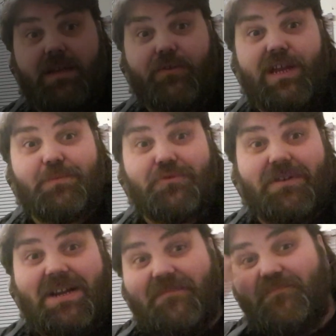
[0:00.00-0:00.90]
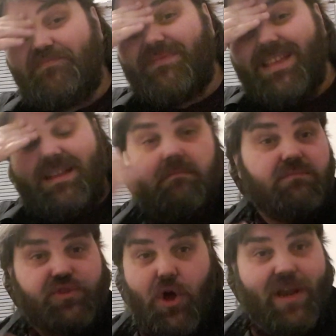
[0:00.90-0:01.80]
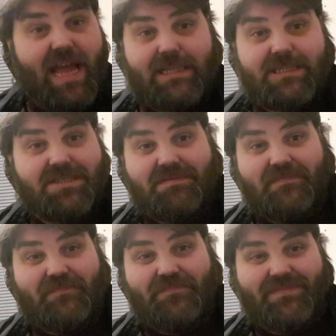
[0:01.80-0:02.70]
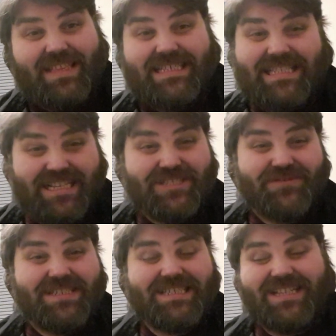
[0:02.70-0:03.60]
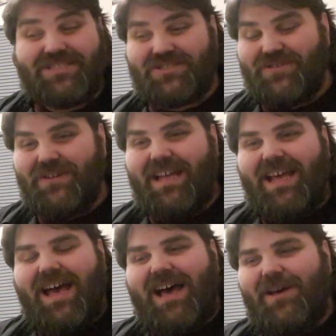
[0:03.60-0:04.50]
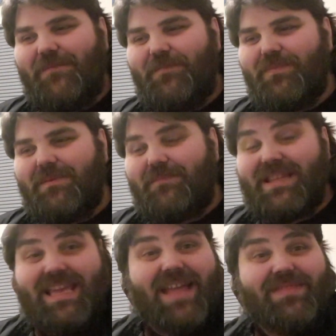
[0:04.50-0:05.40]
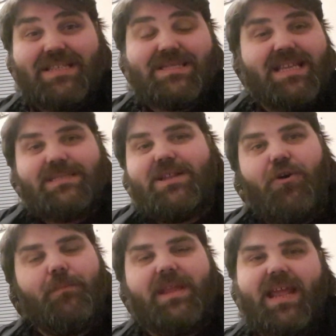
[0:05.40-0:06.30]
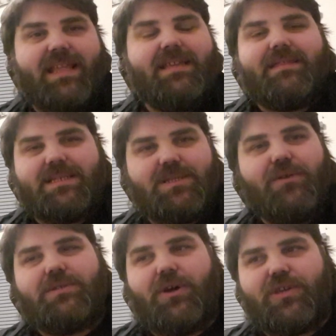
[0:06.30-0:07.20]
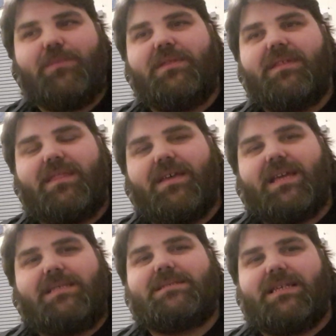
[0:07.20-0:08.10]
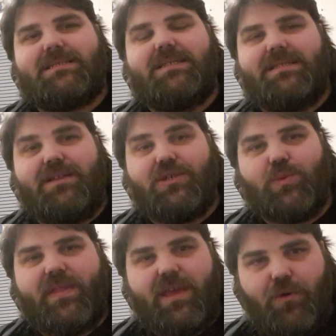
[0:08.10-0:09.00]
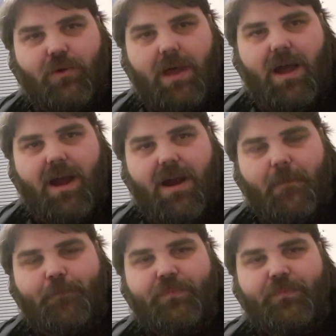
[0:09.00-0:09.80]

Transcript: Incredible, right? Not an accident. These things are intentional. But again, there's not been any, there's no document that exists that knows where they all are.